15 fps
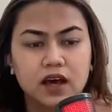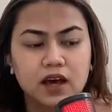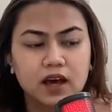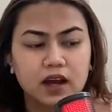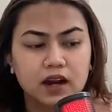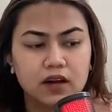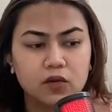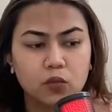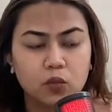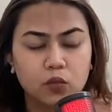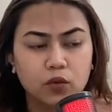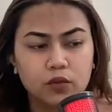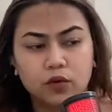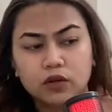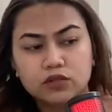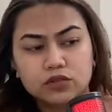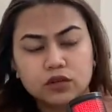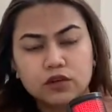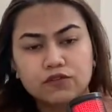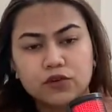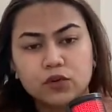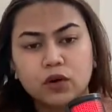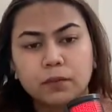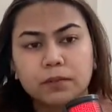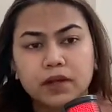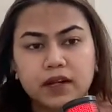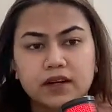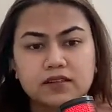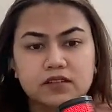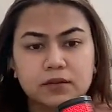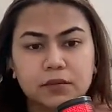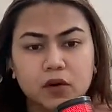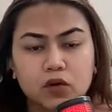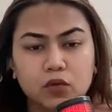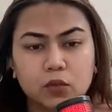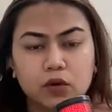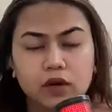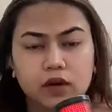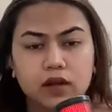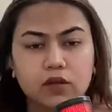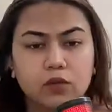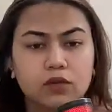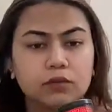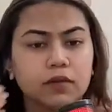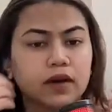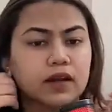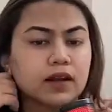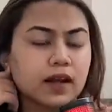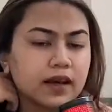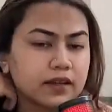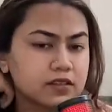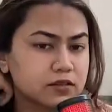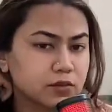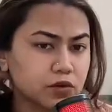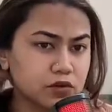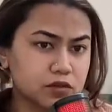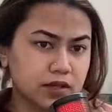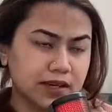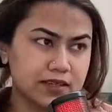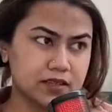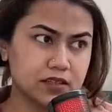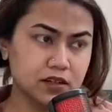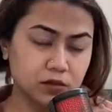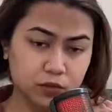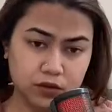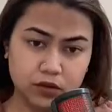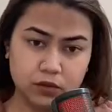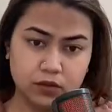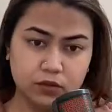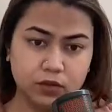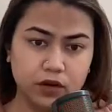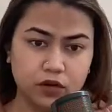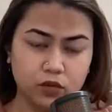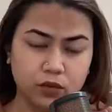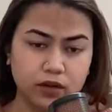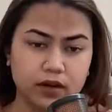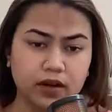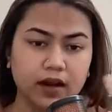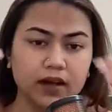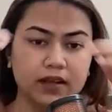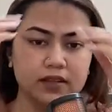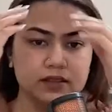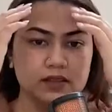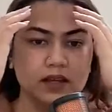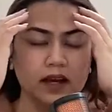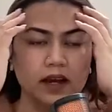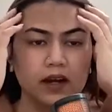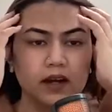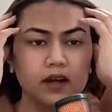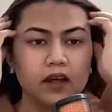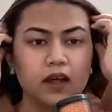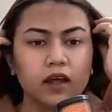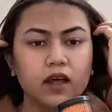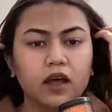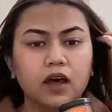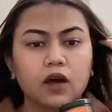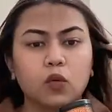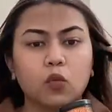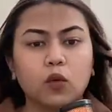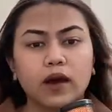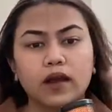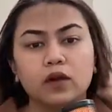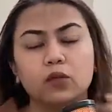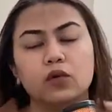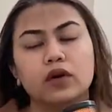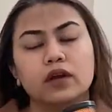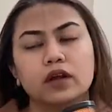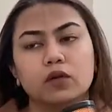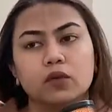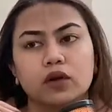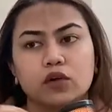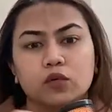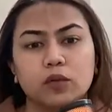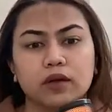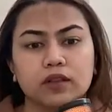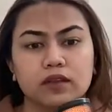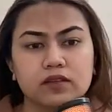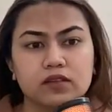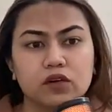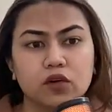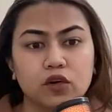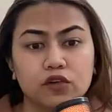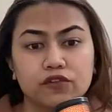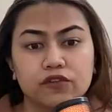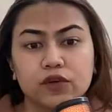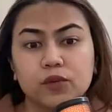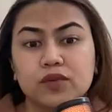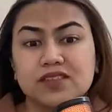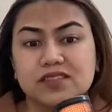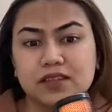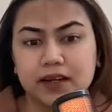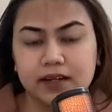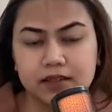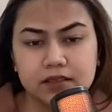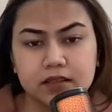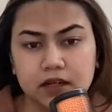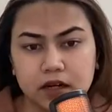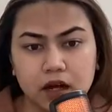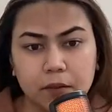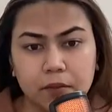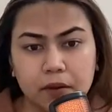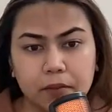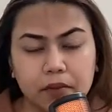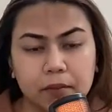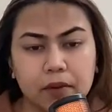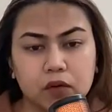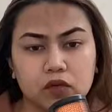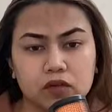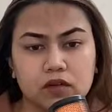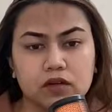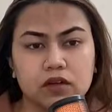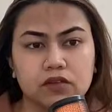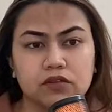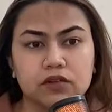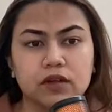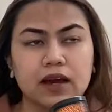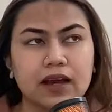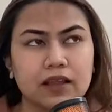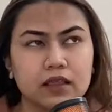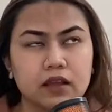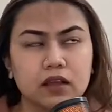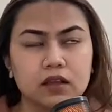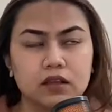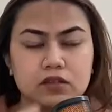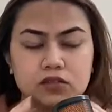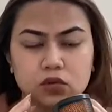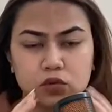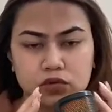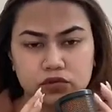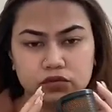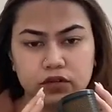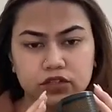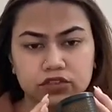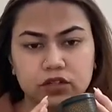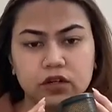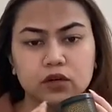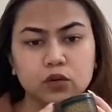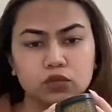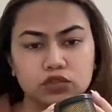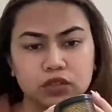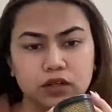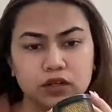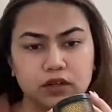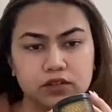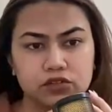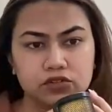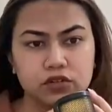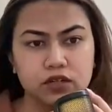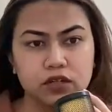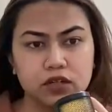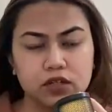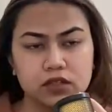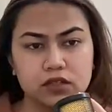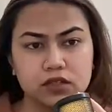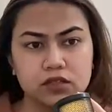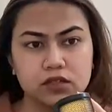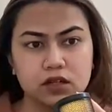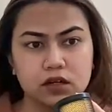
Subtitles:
and also give you updates about working with my clients, because I still work with one-to-one clients. And while working one-to-one, there's a lot of new insights that come up about this industry. I think this course creation and coaching industry is